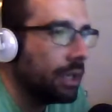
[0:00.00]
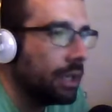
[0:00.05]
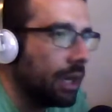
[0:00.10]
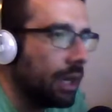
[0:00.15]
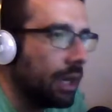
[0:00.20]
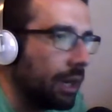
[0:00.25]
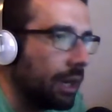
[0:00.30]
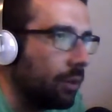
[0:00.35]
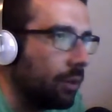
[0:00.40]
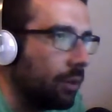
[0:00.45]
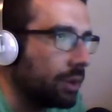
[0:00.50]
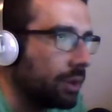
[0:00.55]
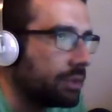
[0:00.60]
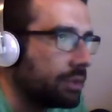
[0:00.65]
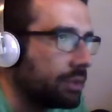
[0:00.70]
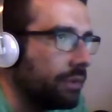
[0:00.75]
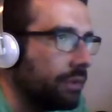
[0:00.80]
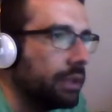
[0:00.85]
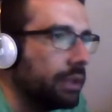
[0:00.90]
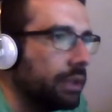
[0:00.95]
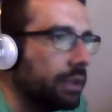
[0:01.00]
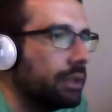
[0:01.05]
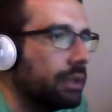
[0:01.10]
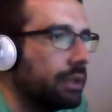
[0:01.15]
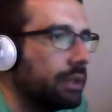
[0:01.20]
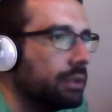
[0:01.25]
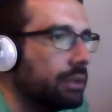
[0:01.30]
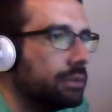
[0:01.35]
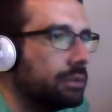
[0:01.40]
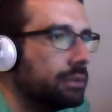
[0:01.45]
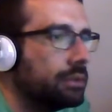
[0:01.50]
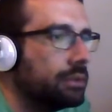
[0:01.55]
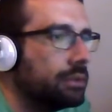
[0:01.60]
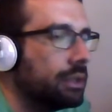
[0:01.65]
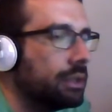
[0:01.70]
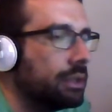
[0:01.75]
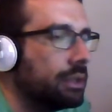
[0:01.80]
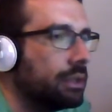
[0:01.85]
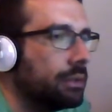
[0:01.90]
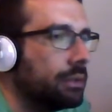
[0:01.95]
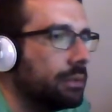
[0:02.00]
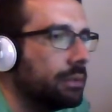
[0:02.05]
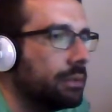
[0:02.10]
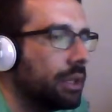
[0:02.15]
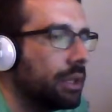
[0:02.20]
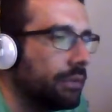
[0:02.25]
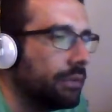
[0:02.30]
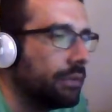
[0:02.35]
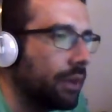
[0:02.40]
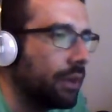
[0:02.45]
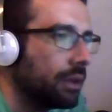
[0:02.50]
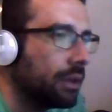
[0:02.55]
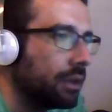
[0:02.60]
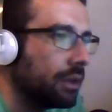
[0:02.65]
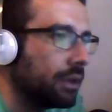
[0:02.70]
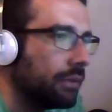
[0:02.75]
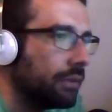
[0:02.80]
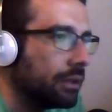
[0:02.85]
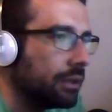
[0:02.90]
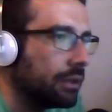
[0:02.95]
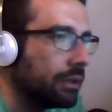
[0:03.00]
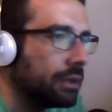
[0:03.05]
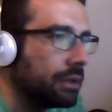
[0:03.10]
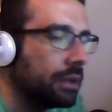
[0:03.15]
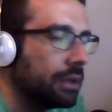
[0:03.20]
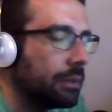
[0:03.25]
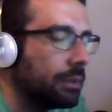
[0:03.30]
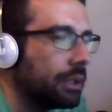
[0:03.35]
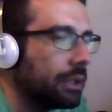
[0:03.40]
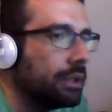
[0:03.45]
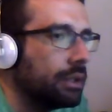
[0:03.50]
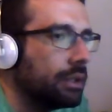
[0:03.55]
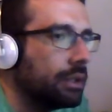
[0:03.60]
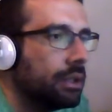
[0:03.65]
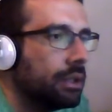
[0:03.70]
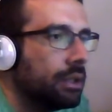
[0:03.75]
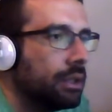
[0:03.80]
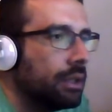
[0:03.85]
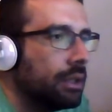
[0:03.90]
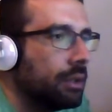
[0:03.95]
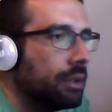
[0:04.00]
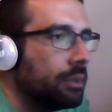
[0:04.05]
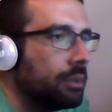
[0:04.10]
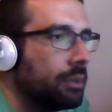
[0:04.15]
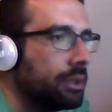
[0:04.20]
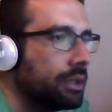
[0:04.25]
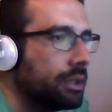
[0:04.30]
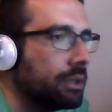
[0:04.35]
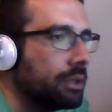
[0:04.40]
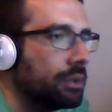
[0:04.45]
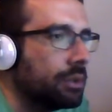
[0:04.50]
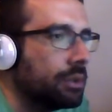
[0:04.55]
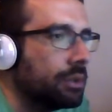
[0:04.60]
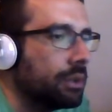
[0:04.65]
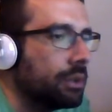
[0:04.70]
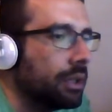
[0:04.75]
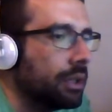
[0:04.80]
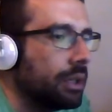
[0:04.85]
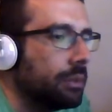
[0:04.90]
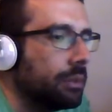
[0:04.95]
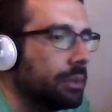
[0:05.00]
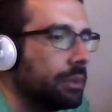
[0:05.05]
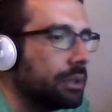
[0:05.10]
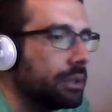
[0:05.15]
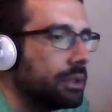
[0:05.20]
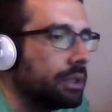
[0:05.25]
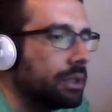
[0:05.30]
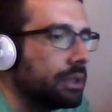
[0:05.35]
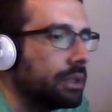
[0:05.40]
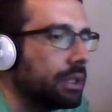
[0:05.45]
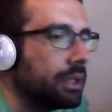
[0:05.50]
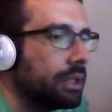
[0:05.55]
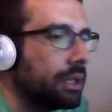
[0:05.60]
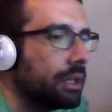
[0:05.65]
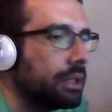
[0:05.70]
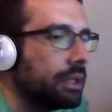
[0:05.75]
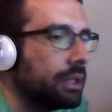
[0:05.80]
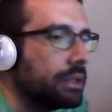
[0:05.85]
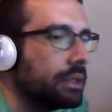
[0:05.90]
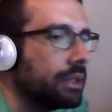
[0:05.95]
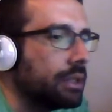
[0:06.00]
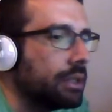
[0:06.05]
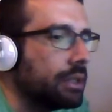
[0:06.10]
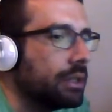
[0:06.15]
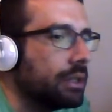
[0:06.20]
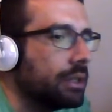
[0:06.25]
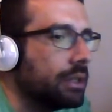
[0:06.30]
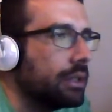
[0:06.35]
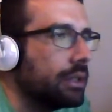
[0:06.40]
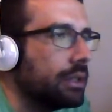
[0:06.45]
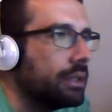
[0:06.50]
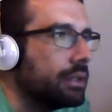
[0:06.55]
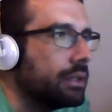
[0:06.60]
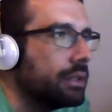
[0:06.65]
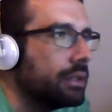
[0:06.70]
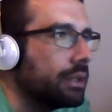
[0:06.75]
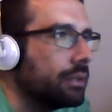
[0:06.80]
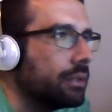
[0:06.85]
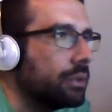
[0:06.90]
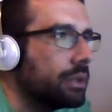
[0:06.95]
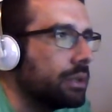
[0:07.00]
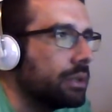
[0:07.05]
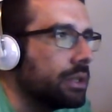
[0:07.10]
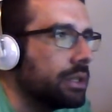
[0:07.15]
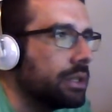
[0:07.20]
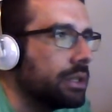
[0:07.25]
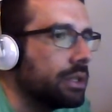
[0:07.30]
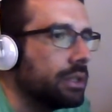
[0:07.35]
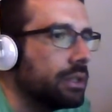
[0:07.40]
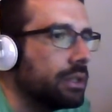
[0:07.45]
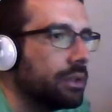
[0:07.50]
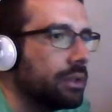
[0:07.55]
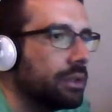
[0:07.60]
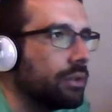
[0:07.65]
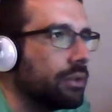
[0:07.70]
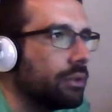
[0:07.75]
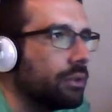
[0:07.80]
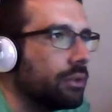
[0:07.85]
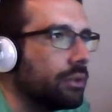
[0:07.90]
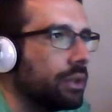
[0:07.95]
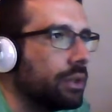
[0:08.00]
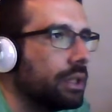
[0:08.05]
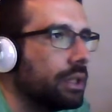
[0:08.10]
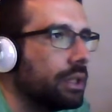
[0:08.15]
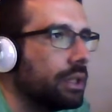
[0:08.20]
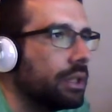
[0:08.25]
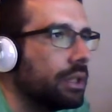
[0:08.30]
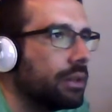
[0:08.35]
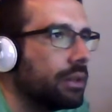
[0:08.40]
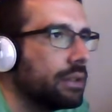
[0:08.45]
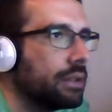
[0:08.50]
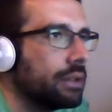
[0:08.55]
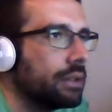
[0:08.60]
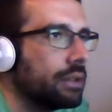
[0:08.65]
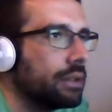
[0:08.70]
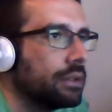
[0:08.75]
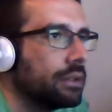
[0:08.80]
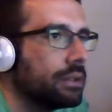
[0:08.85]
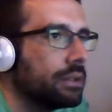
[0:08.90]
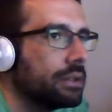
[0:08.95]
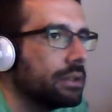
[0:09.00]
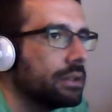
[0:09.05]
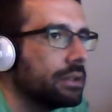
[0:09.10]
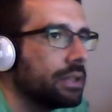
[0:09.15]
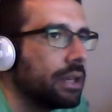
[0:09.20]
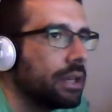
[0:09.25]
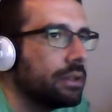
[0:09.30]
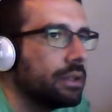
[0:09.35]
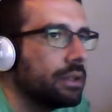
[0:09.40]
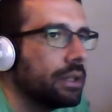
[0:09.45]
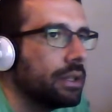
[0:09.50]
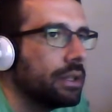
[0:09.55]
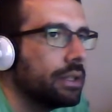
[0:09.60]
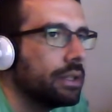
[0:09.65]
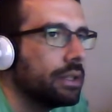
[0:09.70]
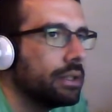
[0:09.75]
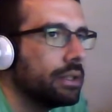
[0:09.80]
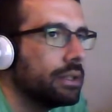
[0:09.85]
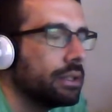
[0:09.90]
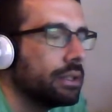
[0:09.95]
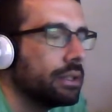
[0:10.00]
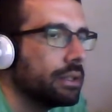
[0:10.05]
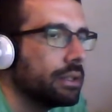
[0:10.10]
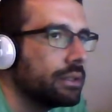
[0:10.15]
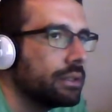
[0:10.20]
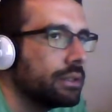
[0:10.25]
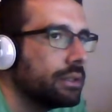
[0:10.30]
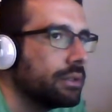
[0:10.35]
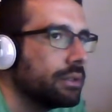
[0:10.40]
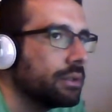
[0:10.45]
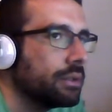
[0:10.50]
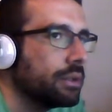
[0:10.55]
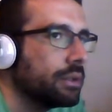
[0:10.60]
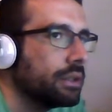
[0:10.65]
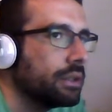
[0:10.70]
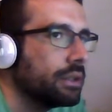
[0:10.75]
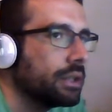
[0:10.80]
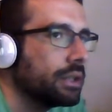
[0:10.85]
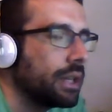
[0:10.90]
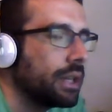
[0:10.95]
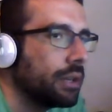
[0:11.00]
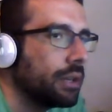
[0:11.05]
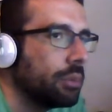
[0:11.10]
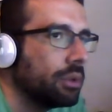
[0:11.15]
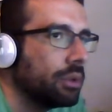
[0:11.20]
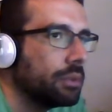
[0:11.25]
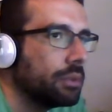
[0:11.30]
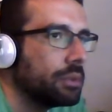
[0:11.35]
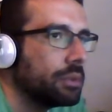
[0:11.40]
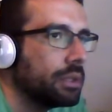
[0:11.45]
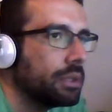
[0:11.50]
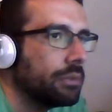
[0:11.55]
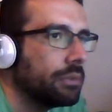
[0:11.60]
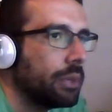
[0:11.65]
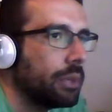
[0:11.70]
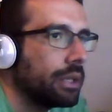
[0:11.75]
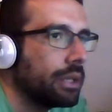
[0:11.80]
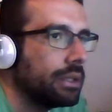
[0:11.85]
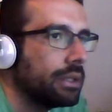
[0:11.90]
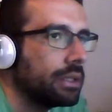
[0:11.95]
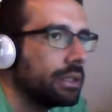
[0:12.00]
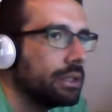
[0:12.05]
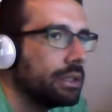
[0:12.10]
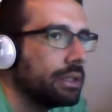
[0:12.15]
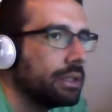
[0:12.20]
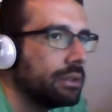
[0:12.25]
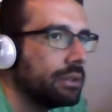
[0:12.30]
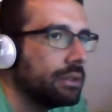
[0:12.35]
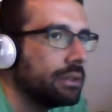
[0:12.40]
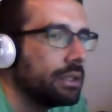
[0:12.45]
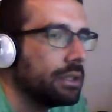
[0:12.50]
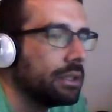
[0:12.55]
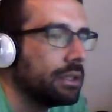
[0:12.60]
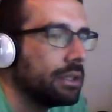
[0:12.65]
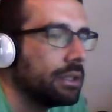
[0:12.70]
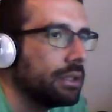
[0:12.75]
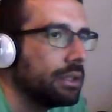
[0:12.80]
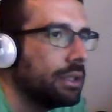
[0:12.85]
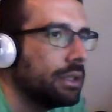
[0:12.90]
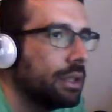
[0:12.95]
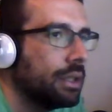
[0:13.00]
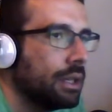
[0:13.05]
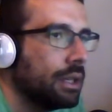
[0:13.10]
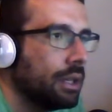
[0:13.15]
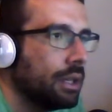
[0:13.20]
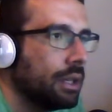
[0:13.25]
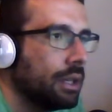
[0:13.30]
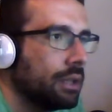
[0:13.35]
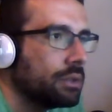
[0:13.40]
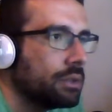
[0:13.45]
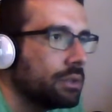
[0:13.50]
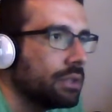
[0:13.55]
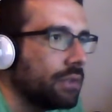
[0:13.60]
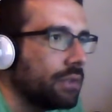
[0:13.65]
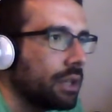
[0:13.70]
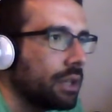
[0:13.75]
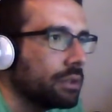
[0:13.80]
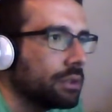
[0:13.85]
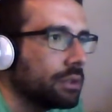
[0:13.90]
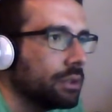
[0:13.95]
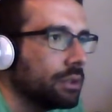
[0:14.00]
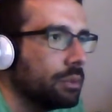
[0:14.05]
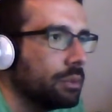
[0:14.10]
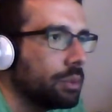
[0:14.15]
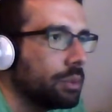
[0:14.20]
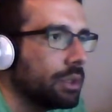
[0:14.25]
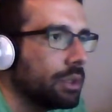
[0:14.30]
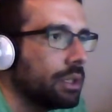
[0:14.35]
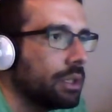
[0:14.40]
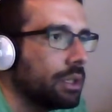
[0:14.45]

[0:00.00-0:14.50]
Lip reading: I watched very little. I did followed it on my PGA Tour app, but he shot 63 again, I think, on Saturday. Yeah, 63 to catapult himself back into contention, and then was in the final group